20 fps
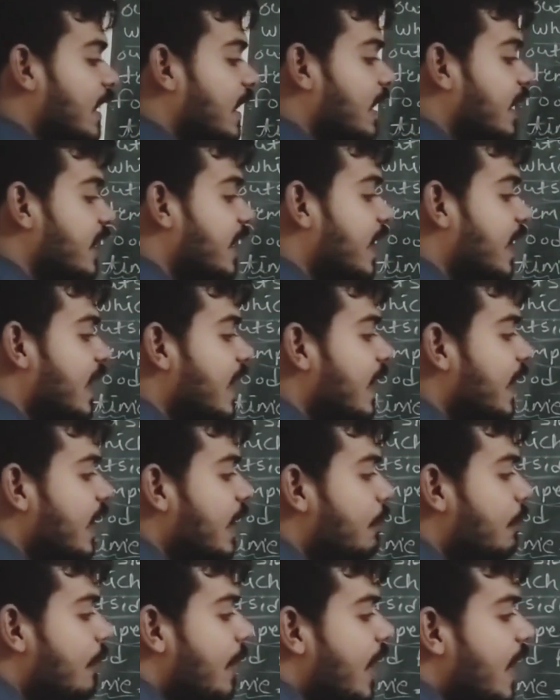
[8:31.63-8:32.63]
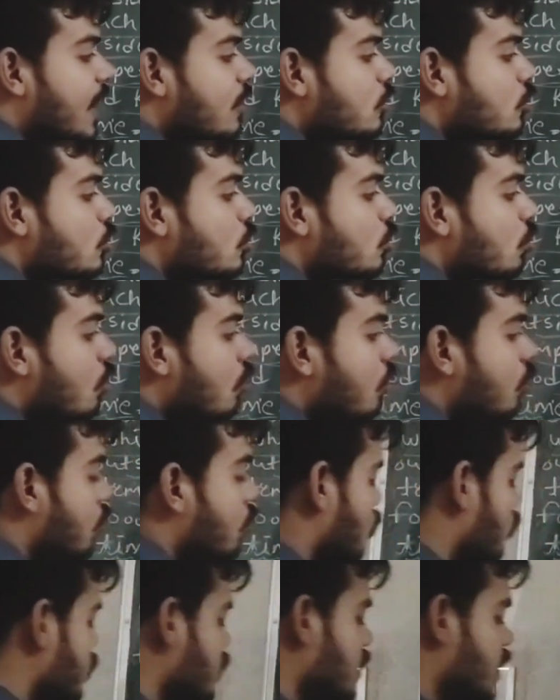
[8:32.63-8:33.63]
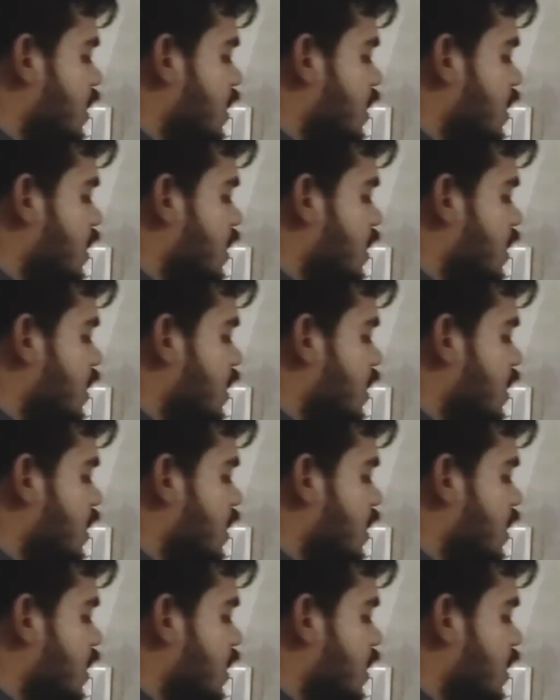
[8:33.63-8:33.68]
They remain so closely